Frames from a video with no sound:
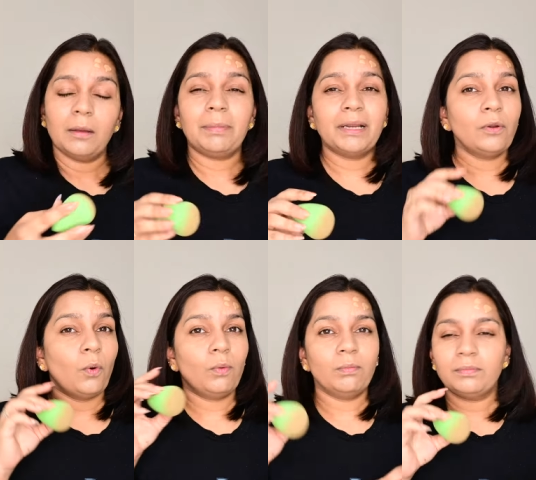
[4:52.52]
But
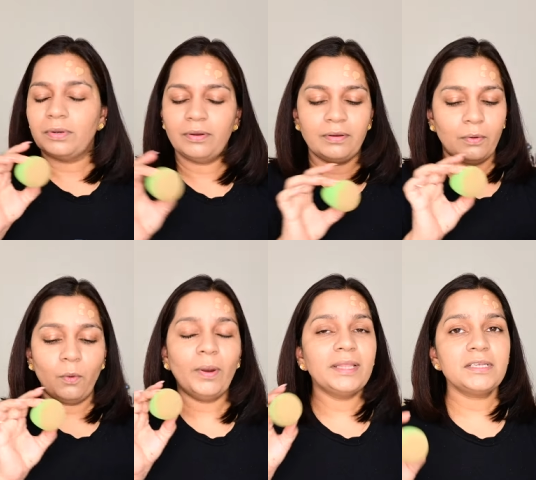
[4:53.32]

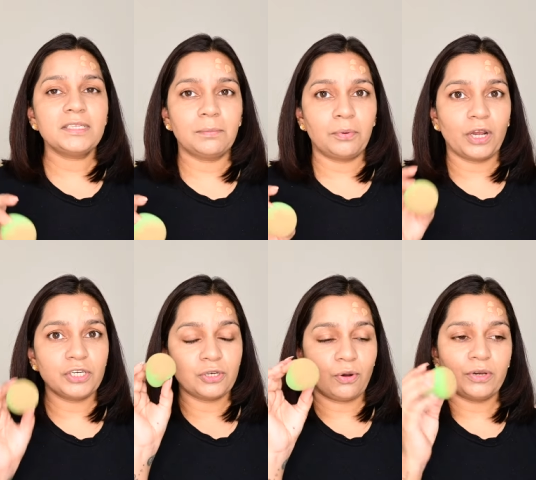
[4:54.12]
whether it's a
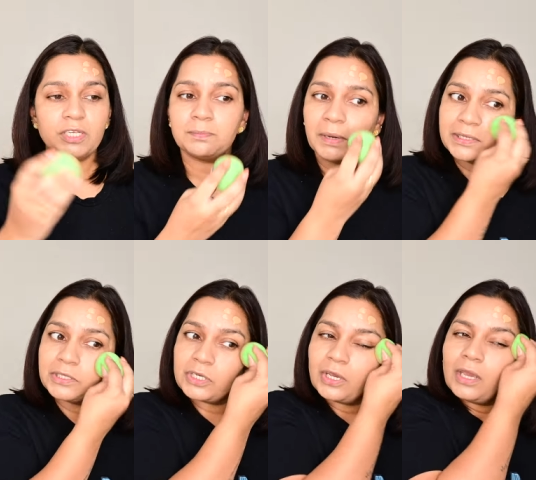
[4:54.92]
brush or a
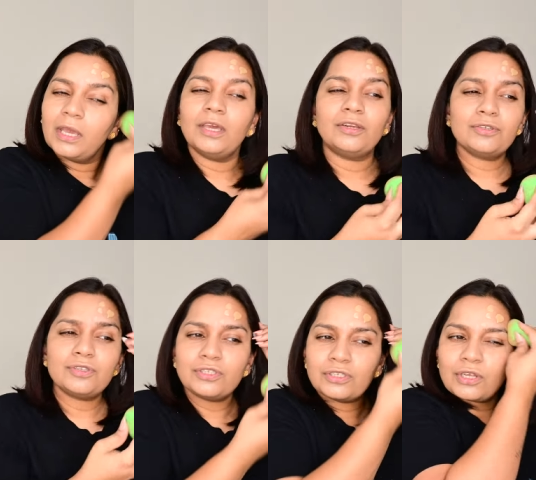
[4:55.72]
sponge, it is
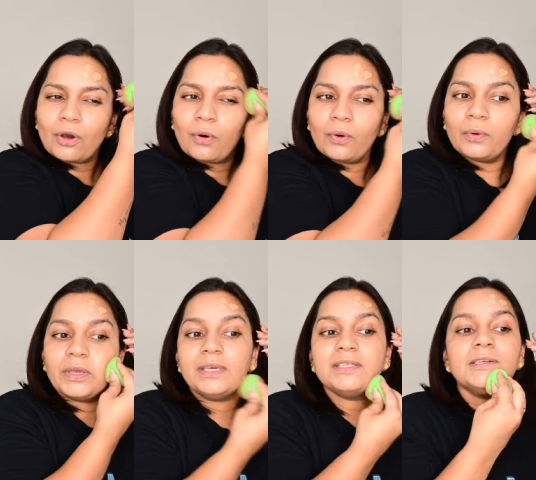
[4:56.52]
so
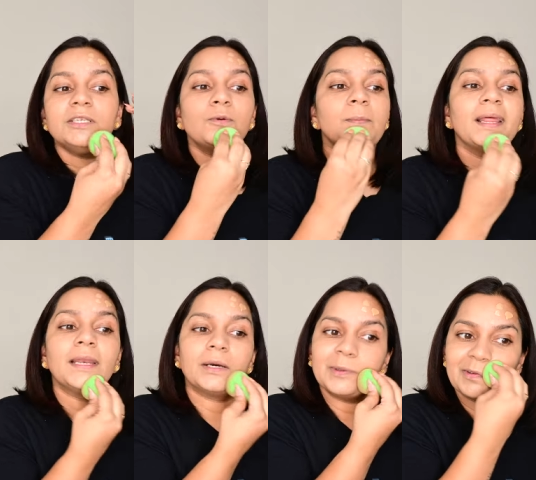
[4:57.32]
easy to
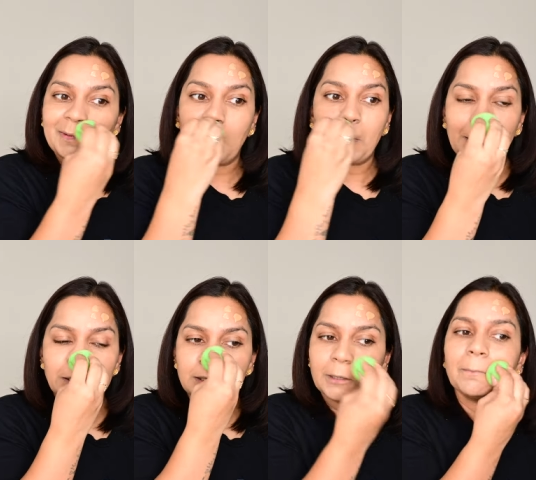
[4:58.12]
blend out the
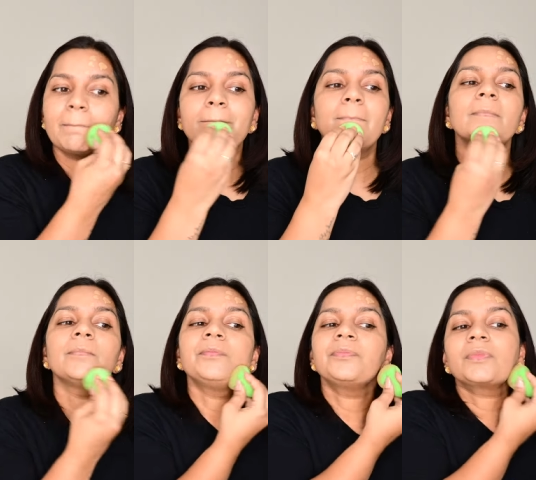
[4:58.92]
foundation.
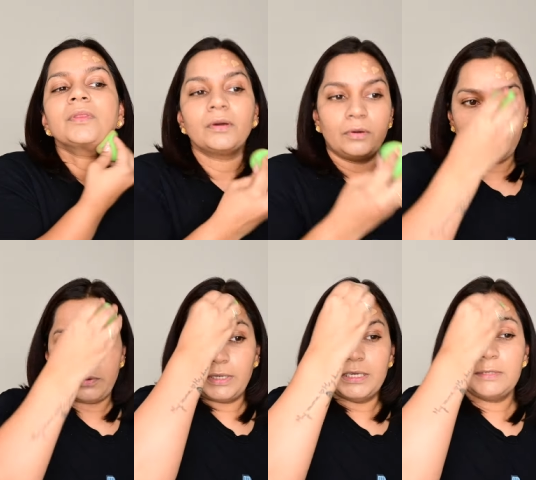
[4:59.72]
Oh,
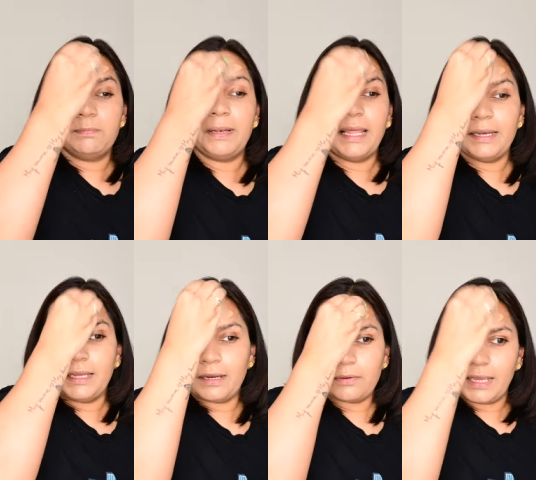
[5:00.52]
it's
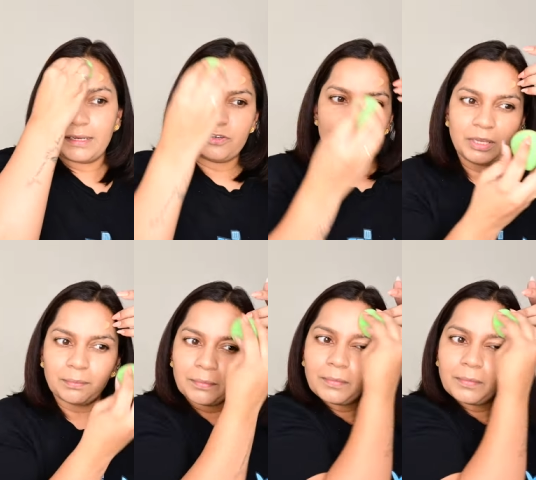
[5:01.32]
blending out like a dream.